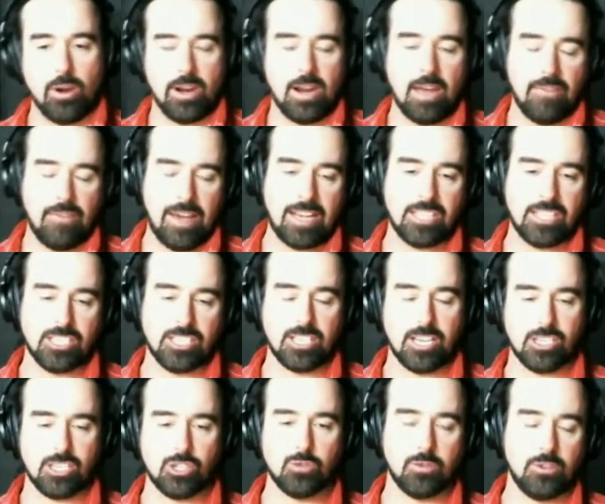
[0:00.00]
And I've had
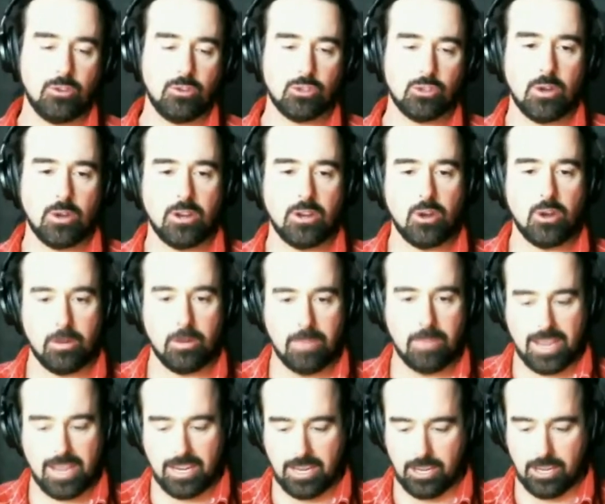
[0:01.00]
discussions with you, so I know you're
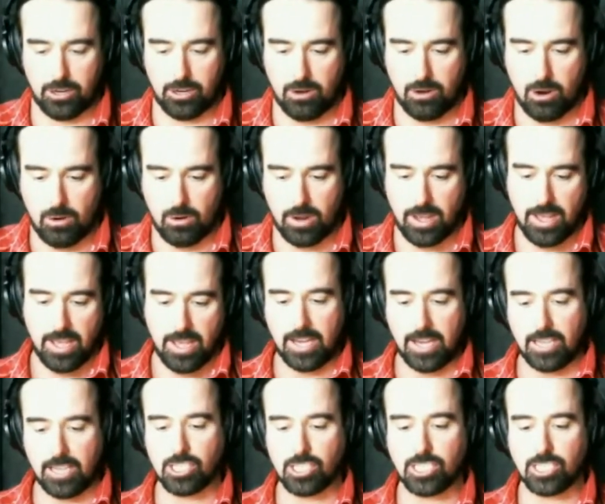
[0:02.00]
making it your own.
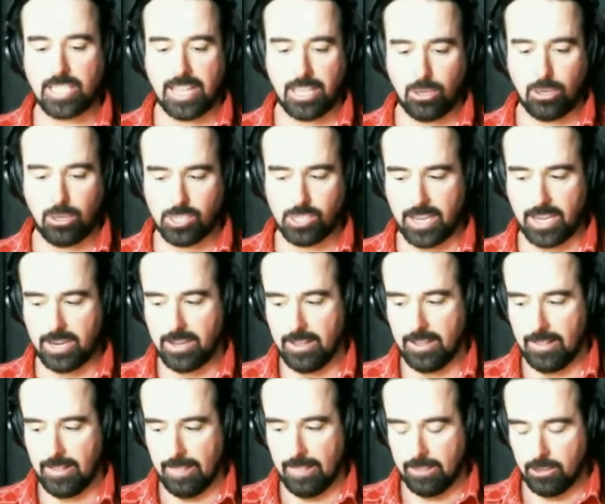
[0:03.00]
And it's just like you said,
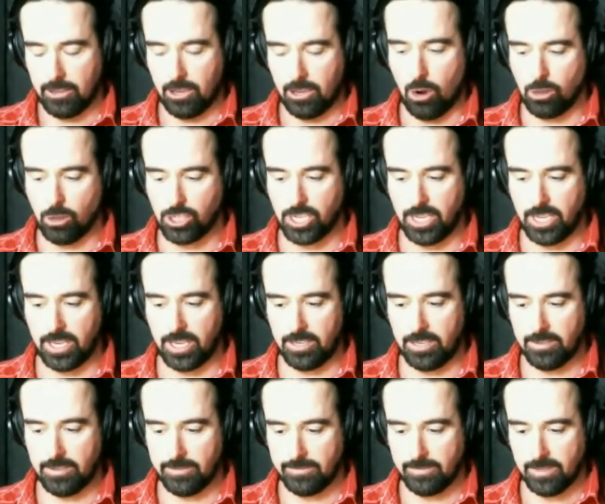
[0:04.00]

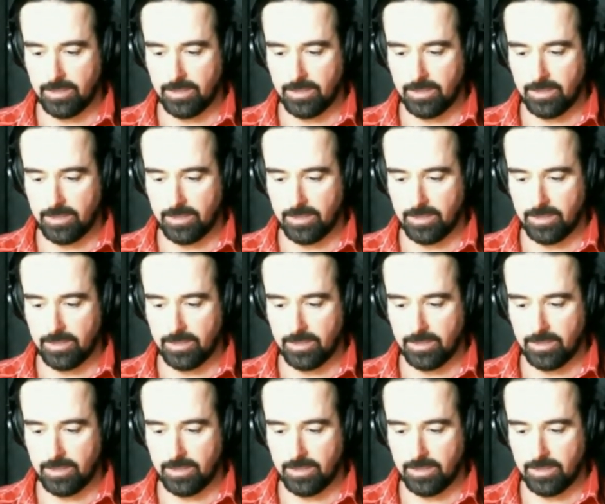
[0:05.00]
coaching.